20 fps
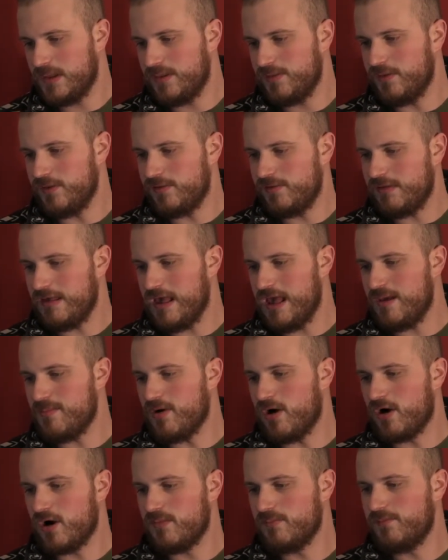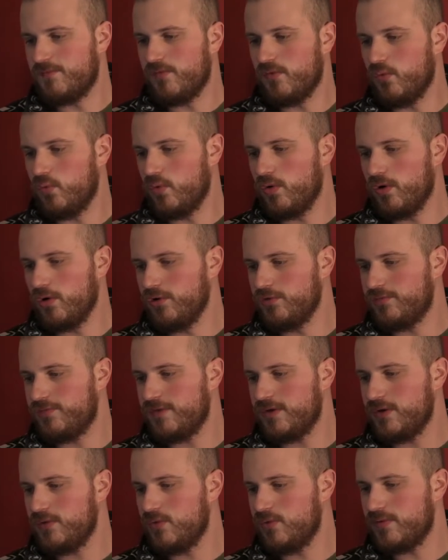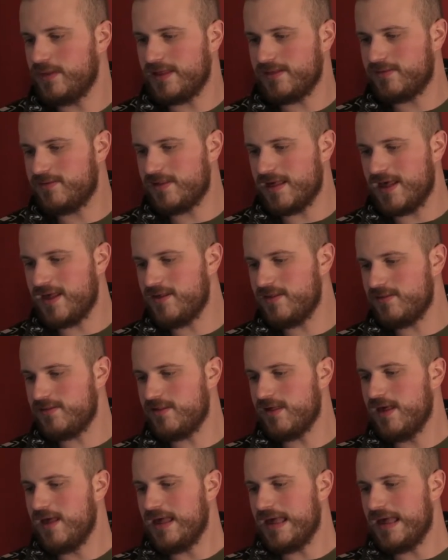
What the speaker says: the same harmful worldview that says